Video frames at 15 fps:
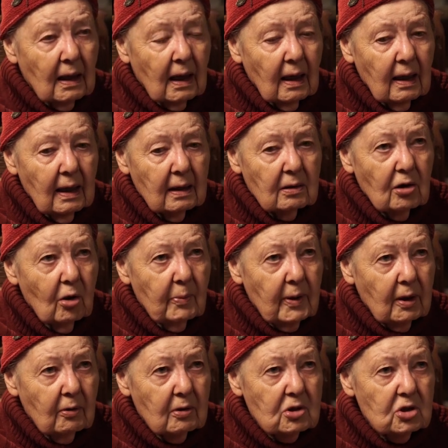I had Gopi
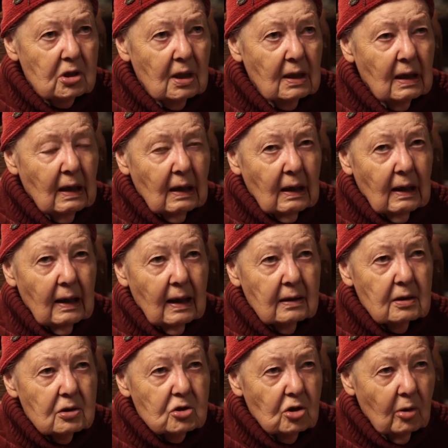Krishna, I had
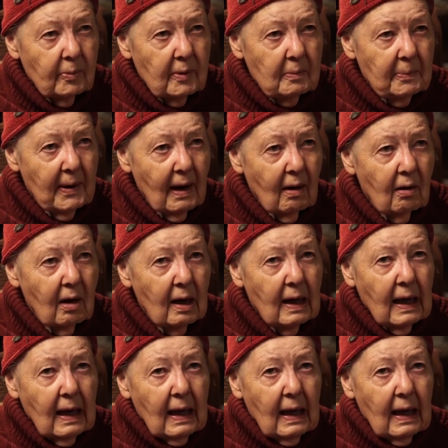The Serpent Power,